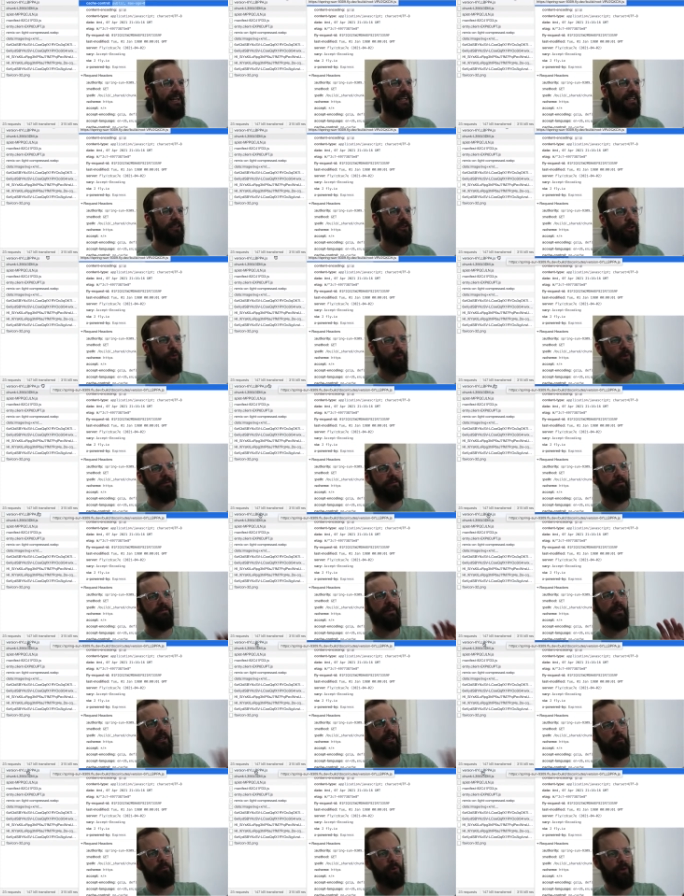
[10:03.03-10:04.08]
So we
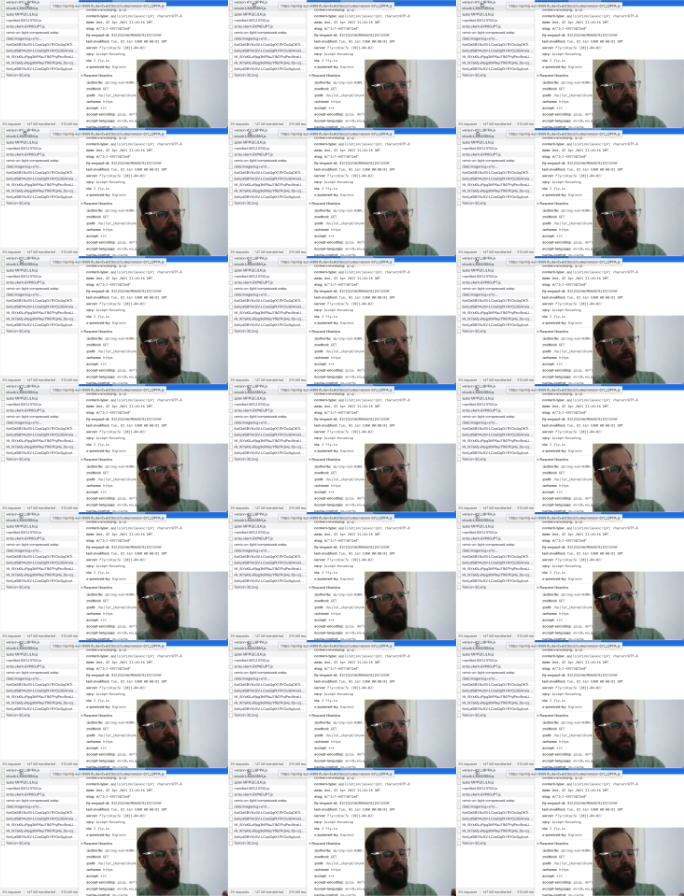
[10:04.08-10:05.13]
fingerprint these
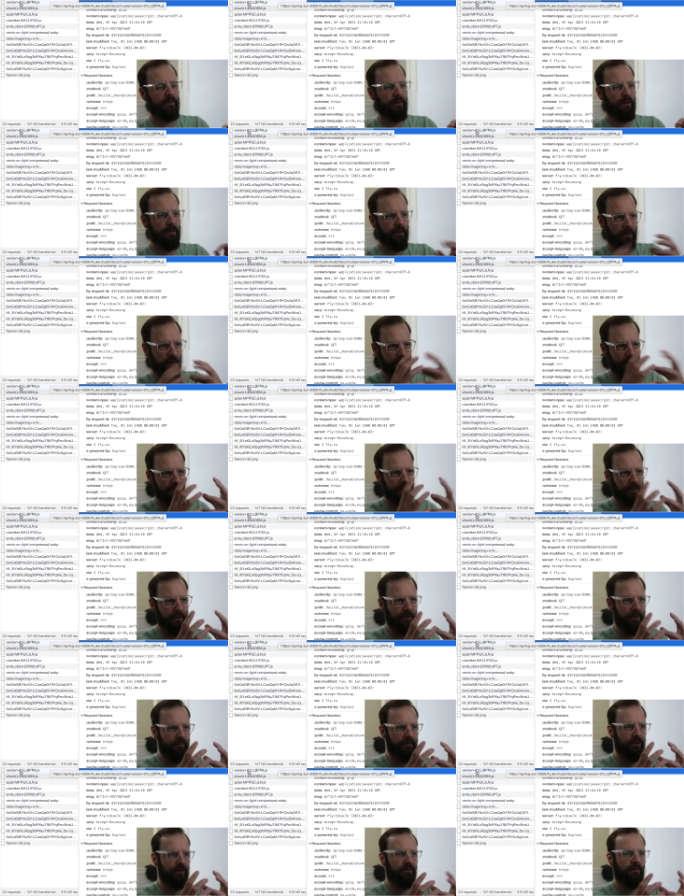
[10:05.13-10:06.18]
things. They're the content
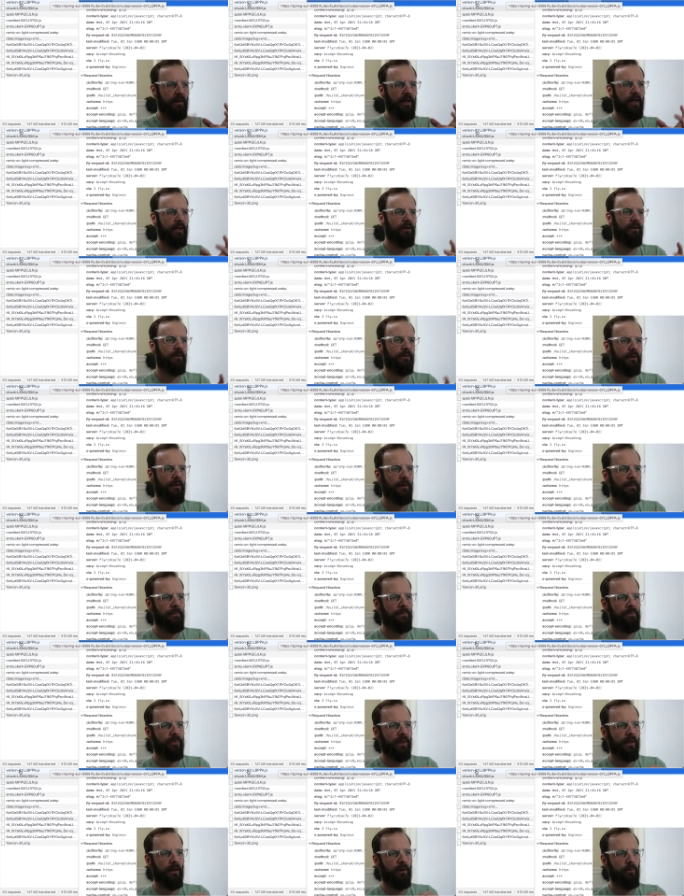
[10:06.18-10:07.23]
of this file
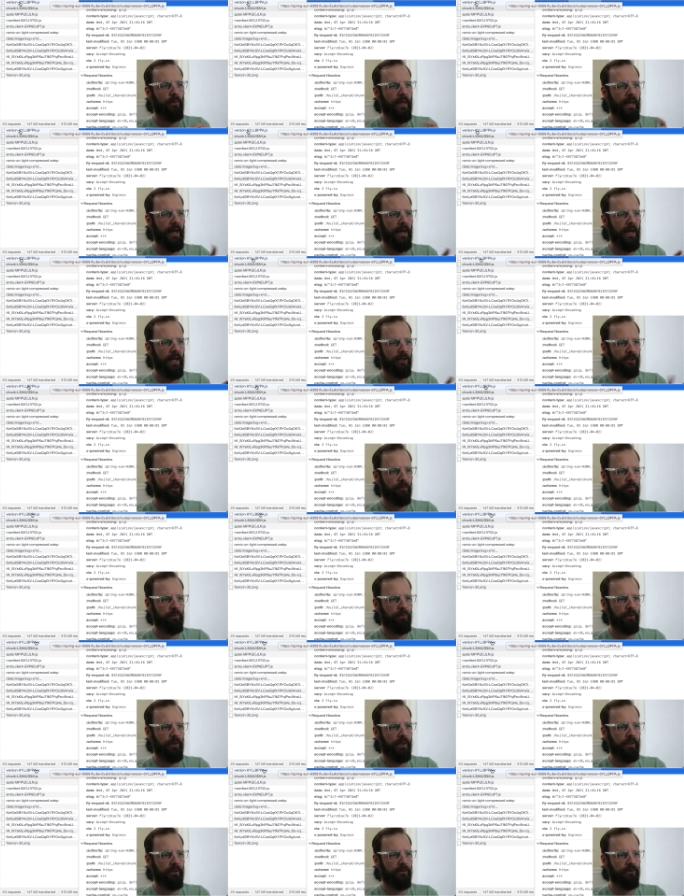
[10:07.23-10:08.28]
we hash and
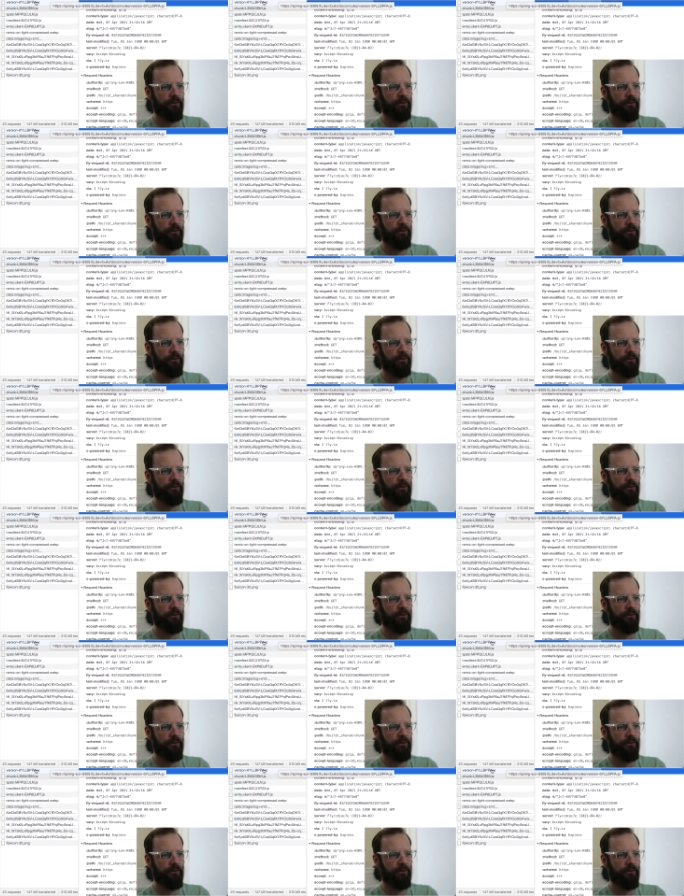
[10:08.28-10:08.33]
put here.